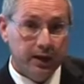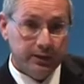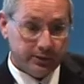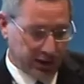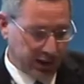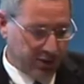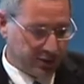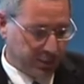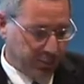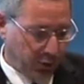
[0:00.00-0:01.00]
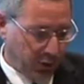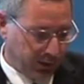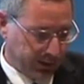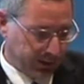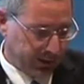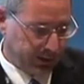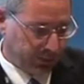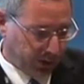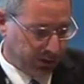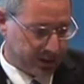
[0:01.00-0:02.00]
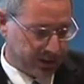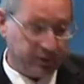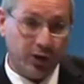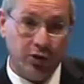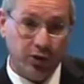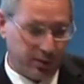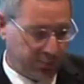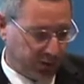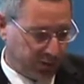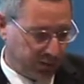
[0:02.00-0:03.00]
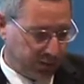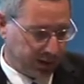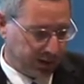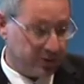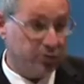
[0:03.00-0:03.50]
So here it's important that the improvements that have occurred in profitability as